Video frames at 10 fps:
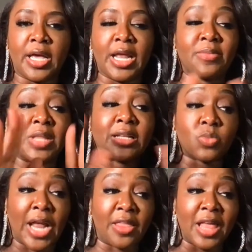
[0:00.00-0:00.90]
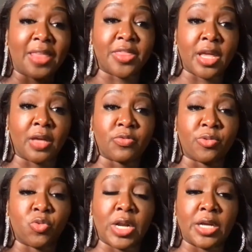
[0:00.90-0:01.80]
That, that's what I, I, think
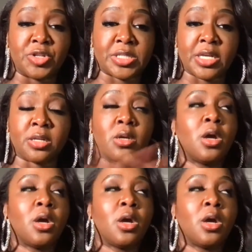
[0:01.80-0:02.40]
from what I understand.